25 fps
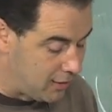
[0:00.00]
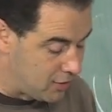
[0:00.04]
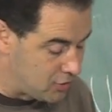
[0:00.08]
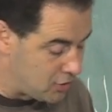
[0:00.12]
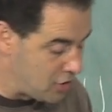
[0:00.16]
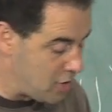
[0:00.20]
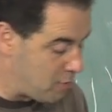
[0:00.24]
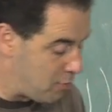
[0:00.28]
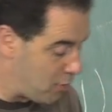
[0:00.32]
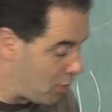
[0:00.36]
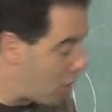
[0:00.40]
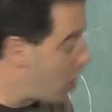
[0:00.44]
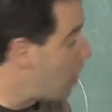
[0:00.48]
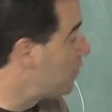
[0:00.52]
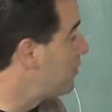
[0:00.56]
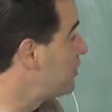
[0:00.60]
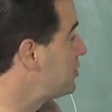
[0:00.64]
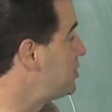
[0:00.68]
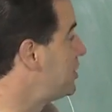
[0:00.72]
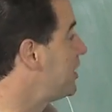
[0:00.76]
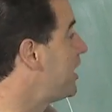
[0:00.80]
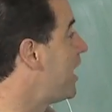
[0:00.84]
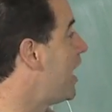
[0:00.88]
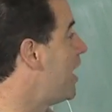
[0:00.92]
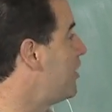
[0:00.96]
So you put all
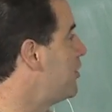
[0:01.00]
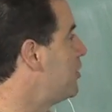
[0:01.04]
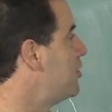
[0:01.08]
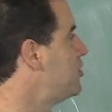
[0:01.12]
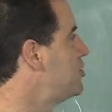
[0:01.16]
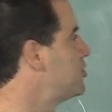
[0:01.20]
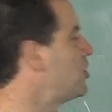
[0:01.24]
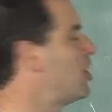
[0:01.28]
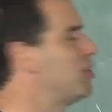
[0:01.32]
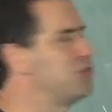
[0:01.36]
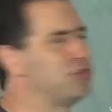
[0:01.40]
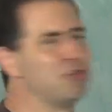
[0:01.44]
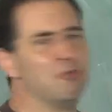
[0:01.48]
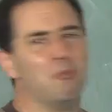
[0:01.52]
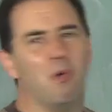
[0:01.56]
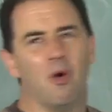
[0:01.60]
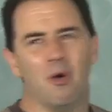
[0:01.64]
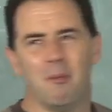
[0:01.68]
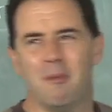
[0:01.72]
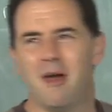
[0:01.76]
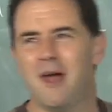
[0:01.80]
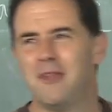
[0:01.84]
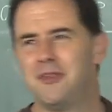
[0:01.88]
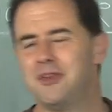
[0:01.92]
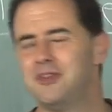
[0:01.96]
this together. There's also
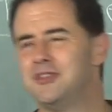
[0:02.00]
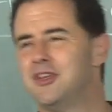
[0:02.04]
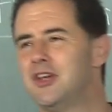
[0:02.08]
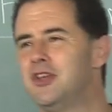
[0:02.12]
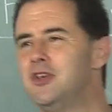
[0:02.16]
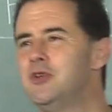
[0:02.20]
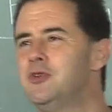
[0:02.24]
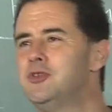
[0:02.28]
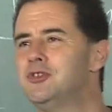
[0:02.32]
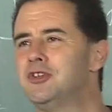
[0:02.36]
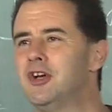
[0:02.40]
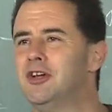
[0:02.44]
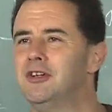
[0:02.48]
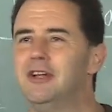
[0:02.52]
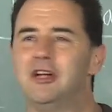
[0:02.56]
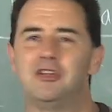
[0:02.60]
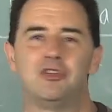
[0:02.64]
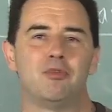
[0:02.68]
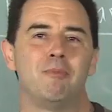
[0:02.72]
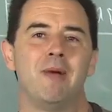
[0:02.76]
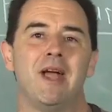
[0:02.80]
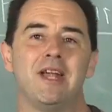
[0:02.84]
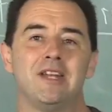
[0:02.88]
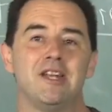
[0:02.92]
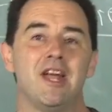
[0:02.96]
more methods that use
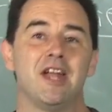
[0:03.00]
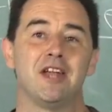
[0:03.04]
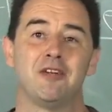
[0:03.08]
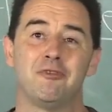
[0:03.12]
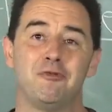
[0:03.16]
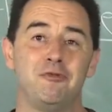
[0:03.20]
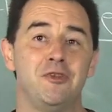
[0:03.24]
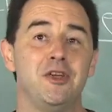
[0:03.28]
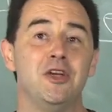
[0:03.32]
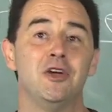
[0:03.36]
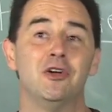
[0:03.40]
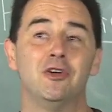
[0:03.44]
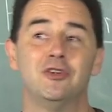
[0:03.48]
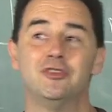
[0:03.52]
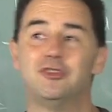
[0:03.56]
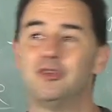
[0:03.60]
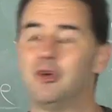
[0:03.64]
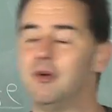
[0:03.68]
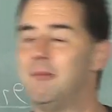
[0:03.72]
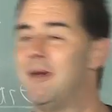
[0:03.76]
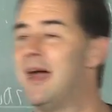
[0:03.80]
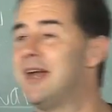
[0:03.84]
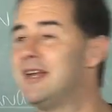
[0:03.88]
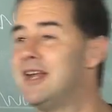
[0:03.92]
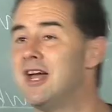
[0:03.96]
electromagnetic fields
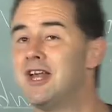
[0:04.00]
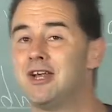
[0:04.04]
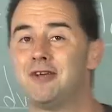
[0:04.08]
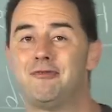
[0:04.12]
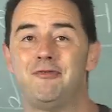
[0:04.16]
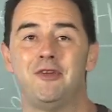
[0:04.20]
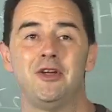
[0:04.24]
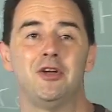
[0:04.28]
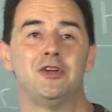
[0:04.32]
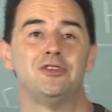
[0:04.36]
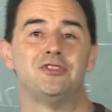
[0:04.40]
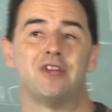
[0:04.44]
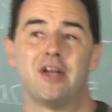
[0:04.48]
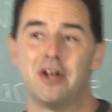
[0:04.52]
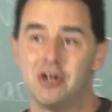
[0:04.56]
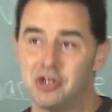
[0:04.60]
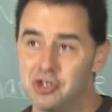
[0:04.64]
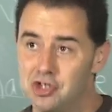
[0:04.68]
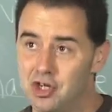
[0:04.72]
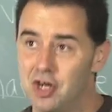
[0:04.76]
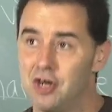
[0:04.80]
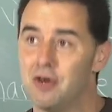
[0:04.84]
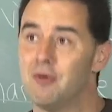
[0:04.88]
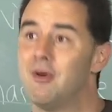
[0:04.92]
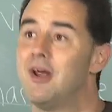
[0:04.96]
or magnetic fields that are
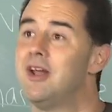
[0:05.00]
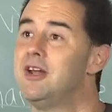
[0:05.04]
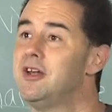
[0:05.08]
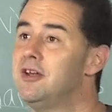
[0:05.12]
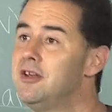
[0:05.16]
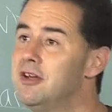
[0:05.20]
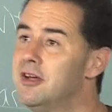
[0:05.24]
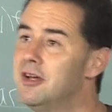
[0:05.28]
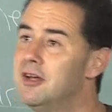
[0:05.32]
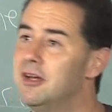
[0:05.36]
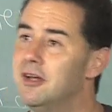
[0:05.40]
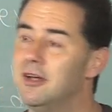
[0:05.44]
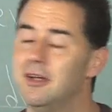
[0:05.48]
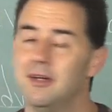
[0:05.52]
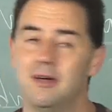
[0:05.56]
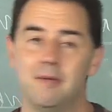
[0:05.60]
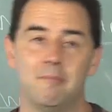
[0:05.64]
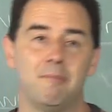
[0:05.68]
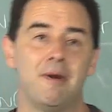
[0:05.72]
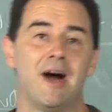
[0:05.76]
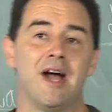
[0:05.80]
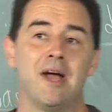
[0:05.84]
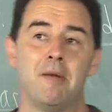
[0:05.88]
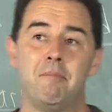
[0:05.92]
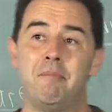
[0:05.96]
generated
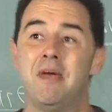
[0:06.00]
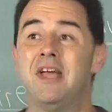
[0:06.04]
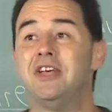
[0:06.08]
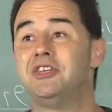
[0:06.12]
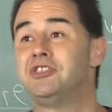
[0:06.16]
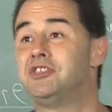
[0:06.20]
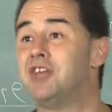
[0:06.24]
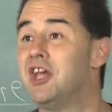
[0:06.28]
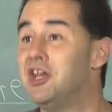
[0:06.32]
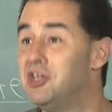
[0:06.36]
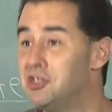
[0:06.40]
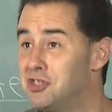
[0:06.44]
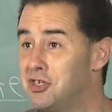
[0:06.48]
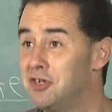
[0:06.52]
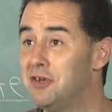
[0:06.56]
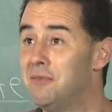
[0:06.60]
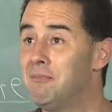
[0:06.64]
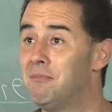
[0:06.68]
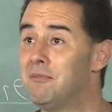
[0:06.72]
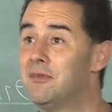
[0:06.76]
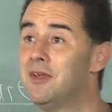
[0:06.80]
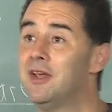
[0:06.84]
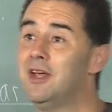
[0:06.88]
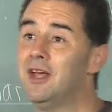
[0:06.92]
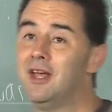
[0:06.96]
by a base station
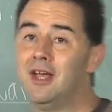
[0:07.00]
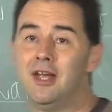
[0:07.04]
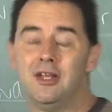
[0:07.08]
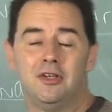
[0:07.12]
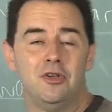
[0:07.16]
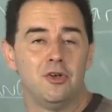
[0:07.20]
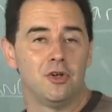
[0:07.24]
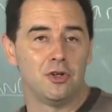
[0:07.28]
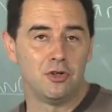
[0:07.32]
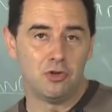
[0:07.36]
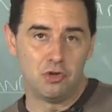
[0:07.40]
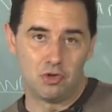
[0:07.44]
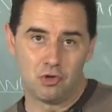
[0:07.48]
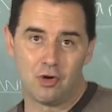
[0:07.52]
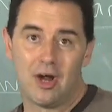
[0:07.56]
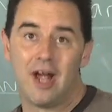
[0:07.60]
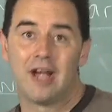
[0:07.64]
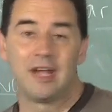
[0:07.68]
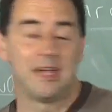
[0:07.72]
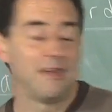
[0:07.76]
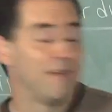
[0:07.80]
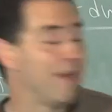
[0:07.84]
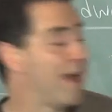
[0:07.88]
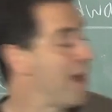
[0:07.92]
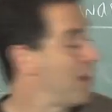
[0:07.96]
and you can do
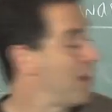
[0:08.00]
tracking